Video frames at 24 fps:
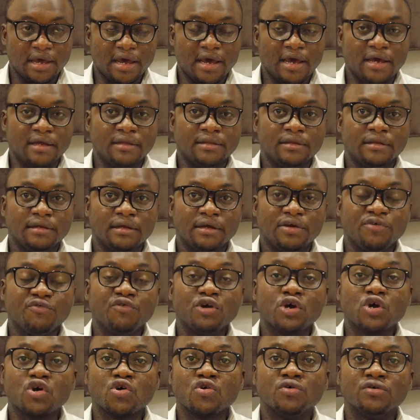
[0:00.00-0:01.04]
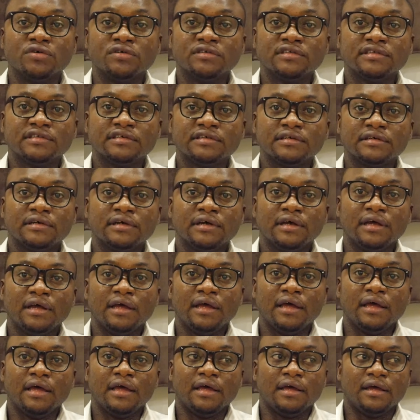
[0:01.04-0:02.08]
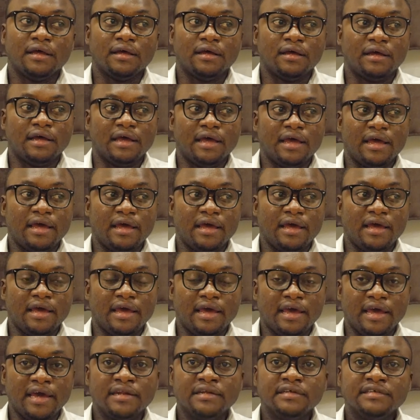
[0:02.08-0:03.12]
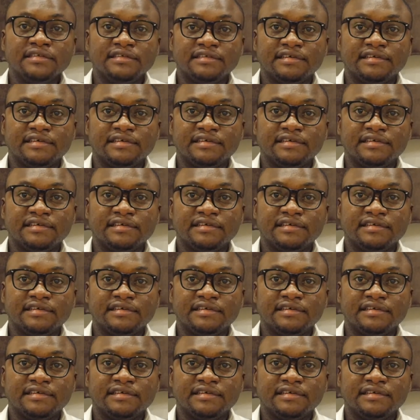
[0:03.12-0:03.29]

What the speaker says: And he records any